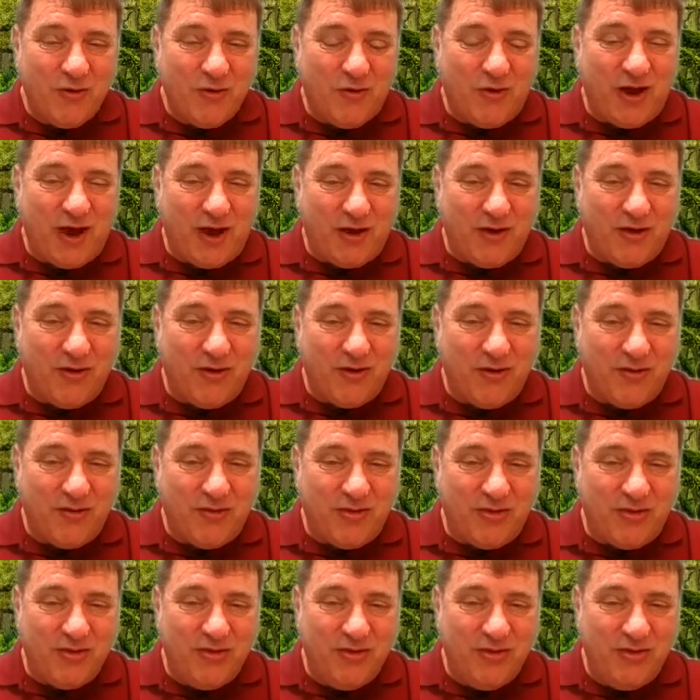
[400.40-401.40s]

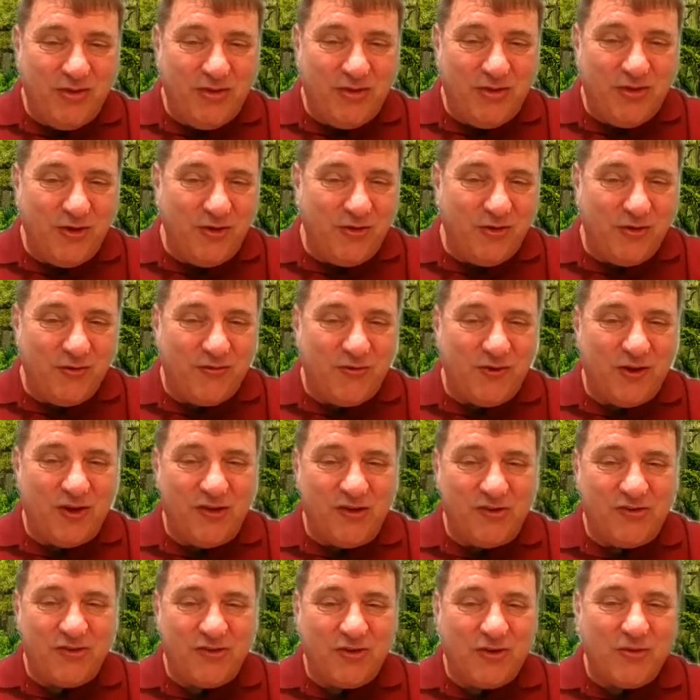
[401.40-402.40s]
crackers and tuna fish